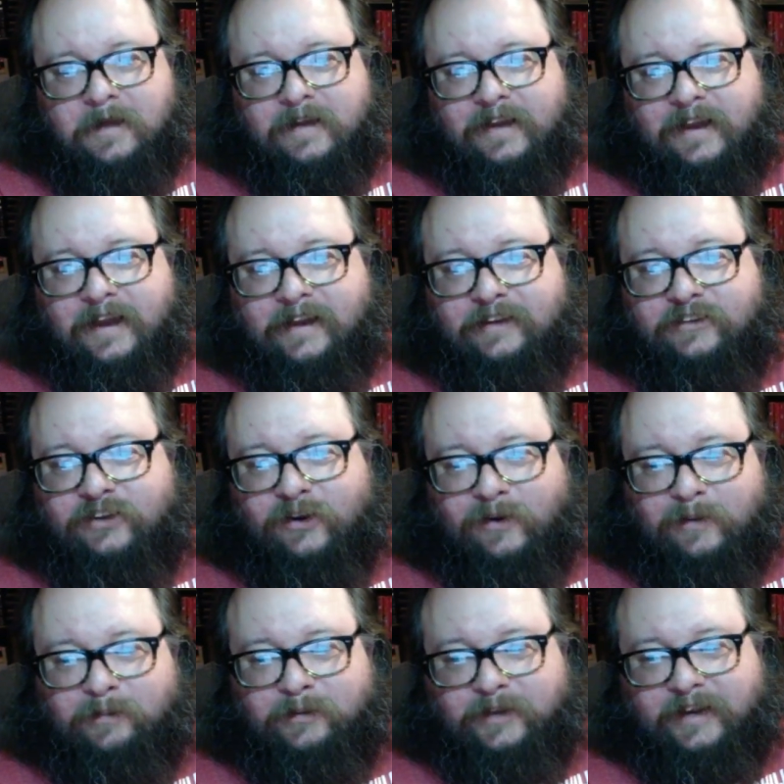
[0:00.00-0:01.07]
And
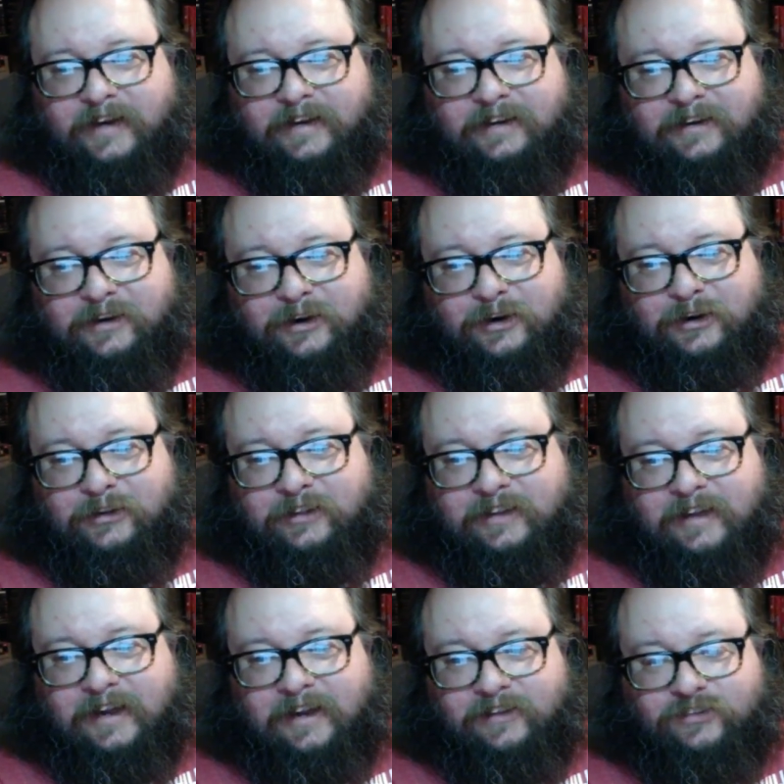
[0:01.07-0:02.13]
Toaplan are the
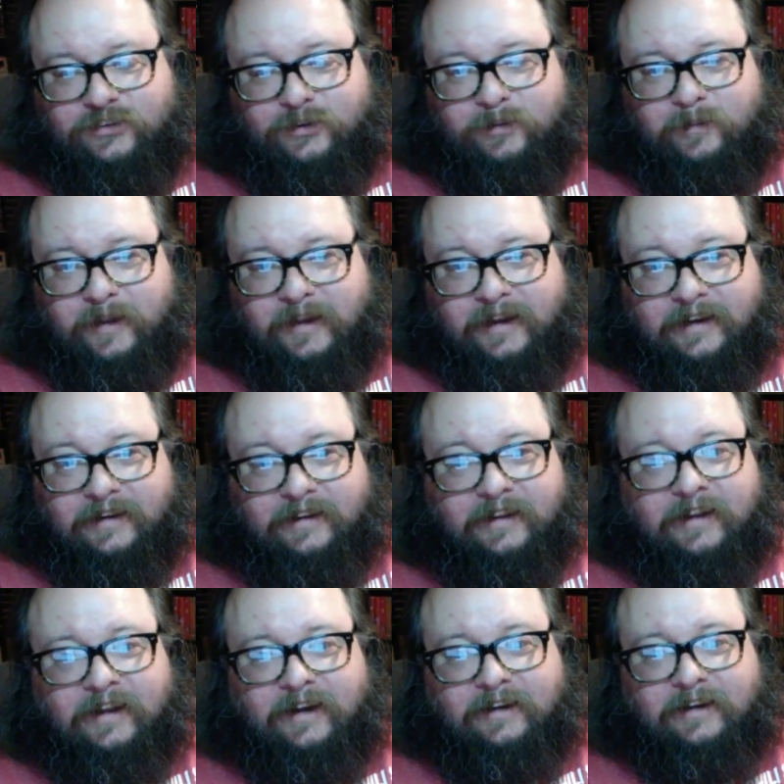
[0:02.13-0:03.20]
guys who made
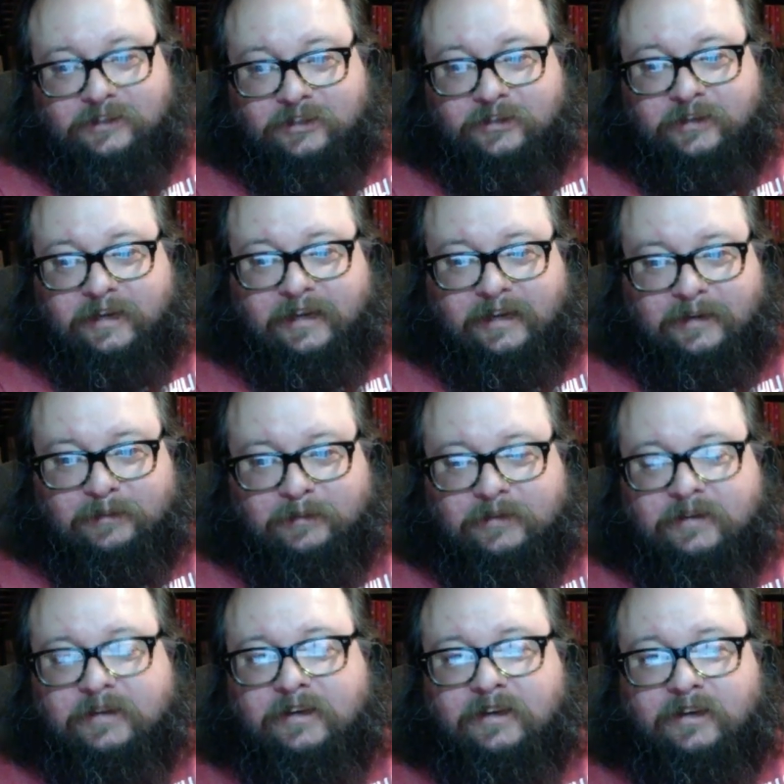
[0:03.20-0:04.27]
a little game
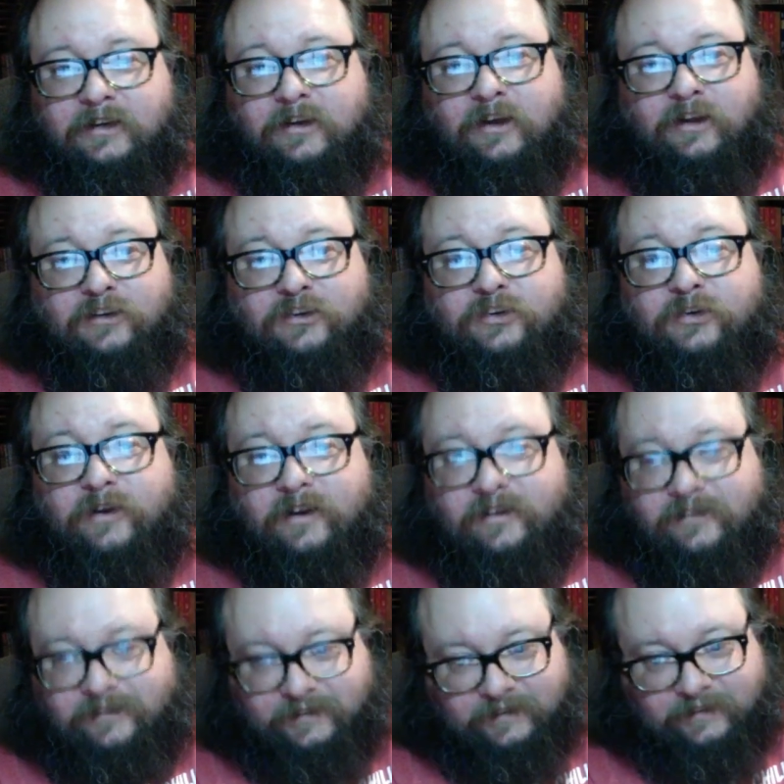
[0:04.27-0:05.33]
called
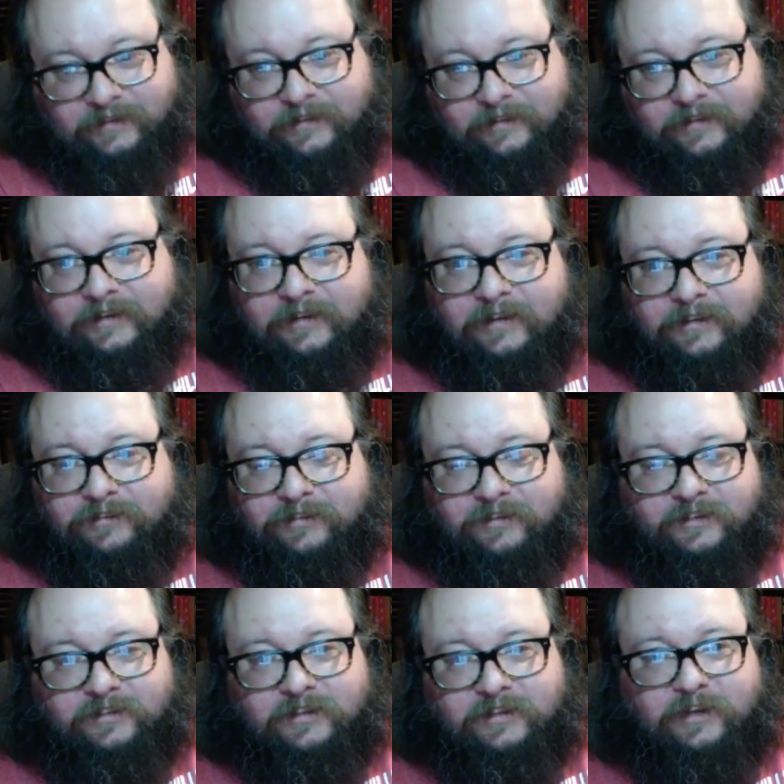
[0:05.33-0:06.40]
Truxton for the
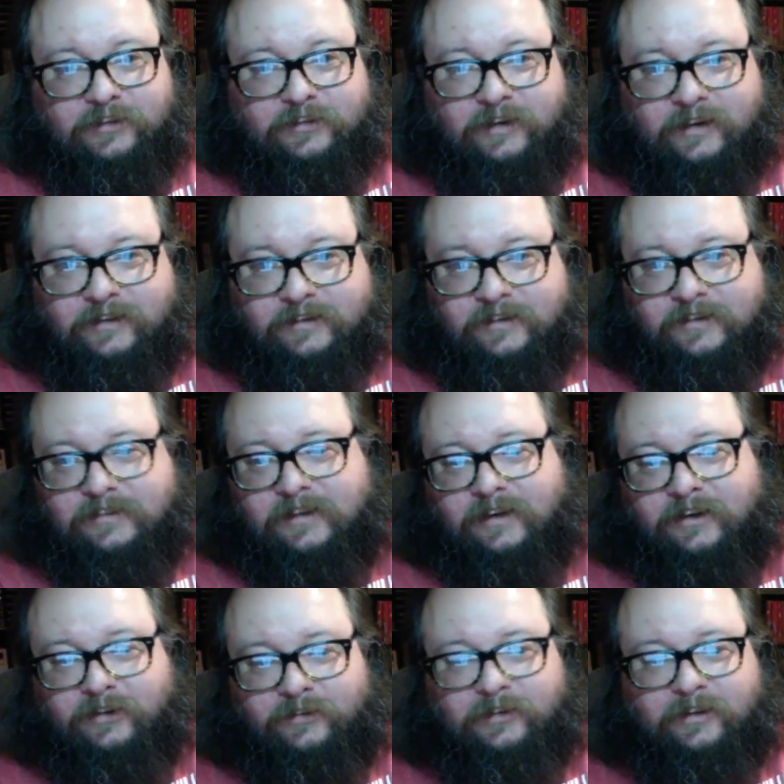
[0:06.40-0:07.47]
Sega Genesis. I
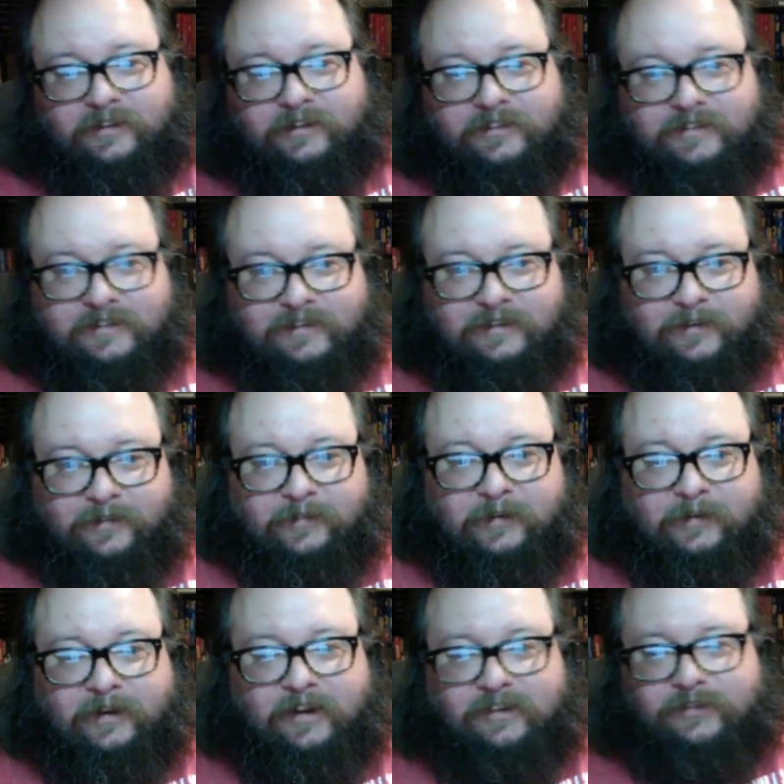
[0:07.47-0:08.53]
know you
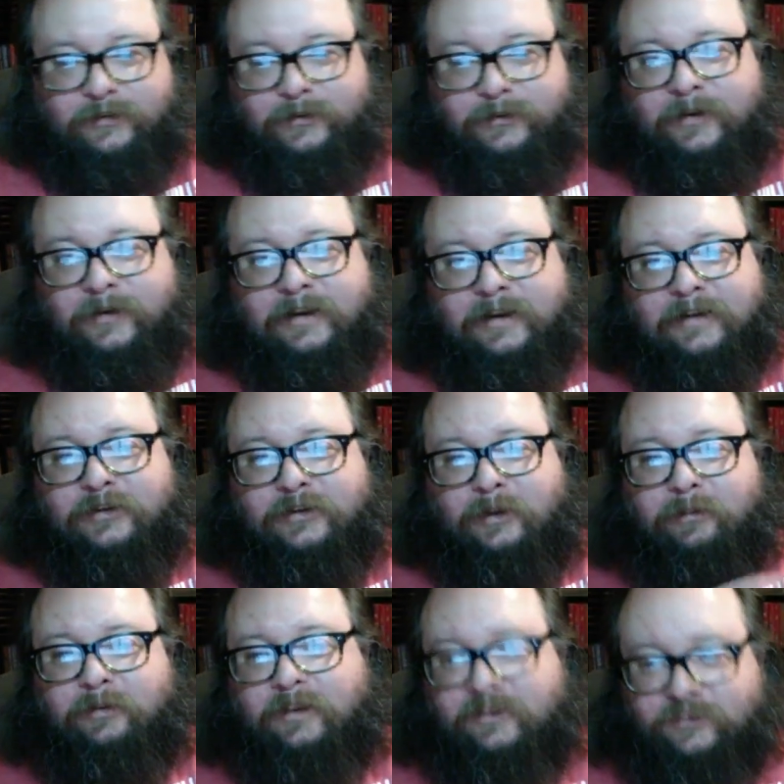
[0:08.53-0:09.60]
guys who don't
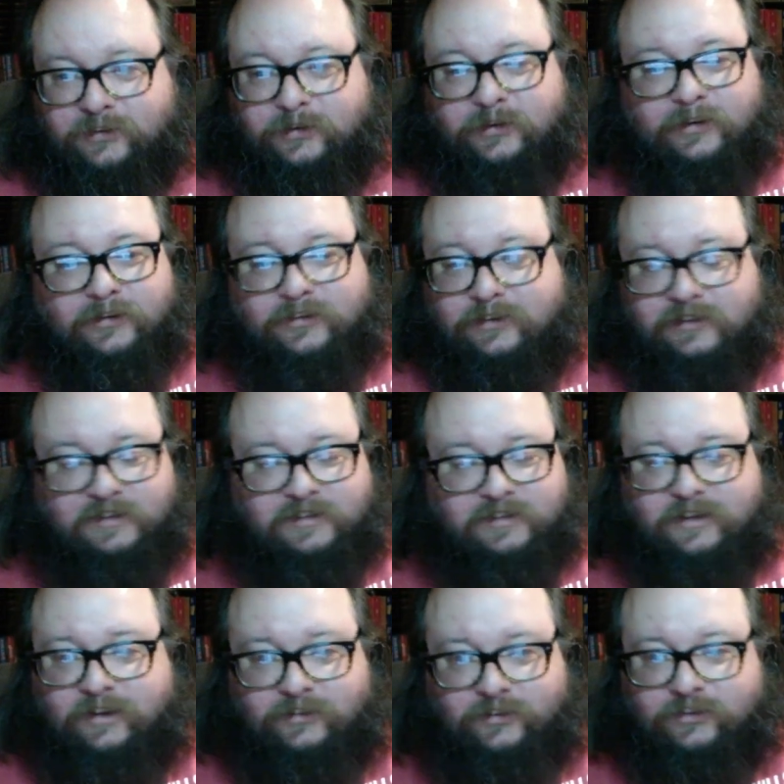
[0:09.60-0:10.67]
play shooters, this is
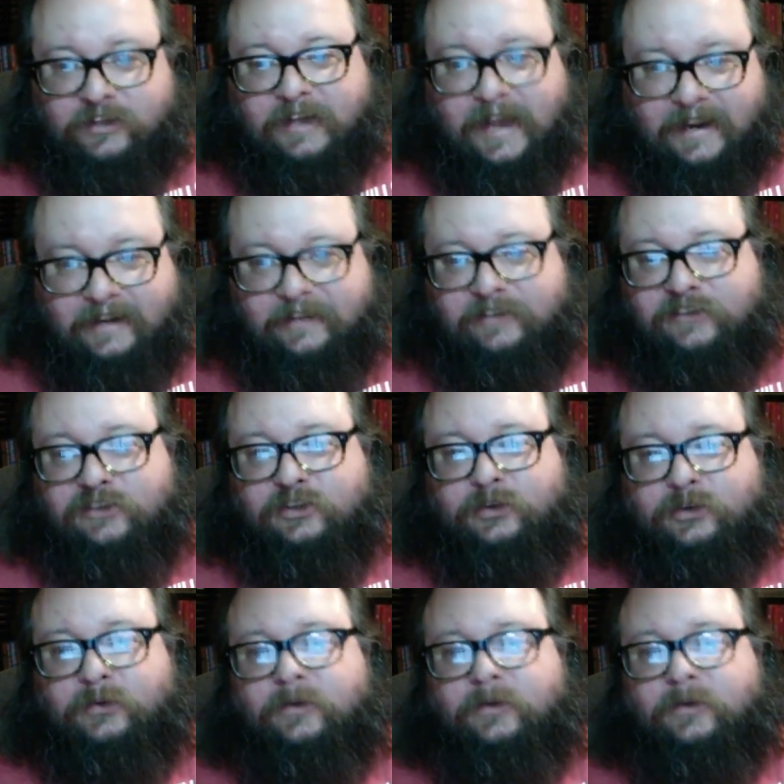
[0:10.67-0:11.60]
all just Latin to you.